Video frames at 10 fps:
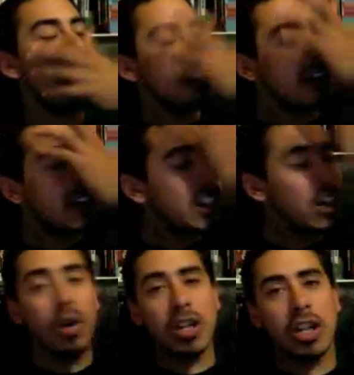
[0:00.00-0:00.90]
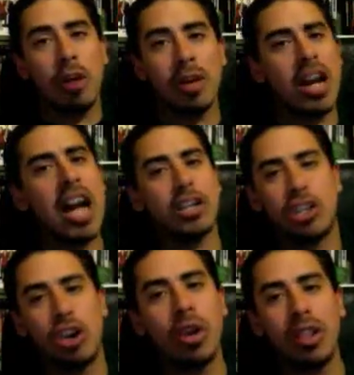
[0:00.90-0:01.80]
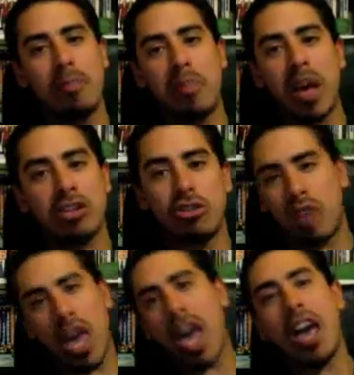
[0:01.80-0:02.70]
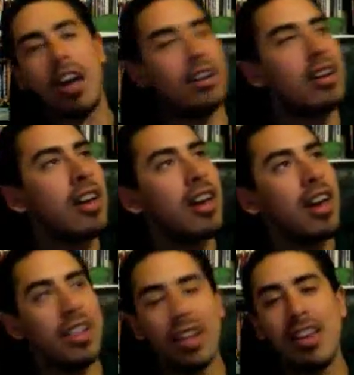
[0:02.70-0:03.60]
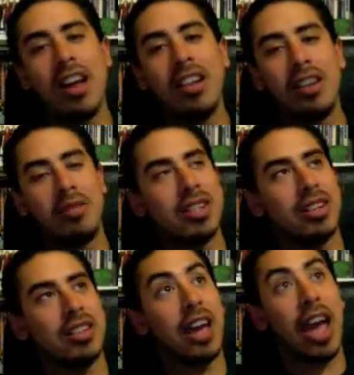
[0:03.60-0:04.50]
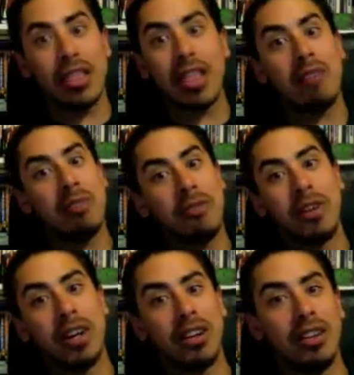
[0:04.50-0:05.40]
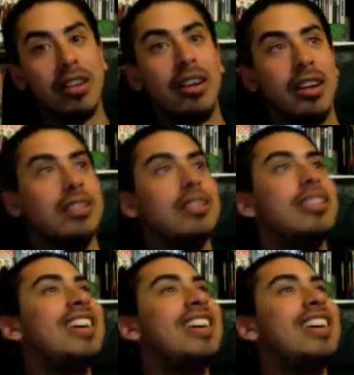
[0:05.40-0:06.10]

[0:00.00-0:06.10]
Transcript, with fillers: They're like, you know what, Toby, you're not doing the best you can, and then yell at him or something, and that'd be fucking hilarious.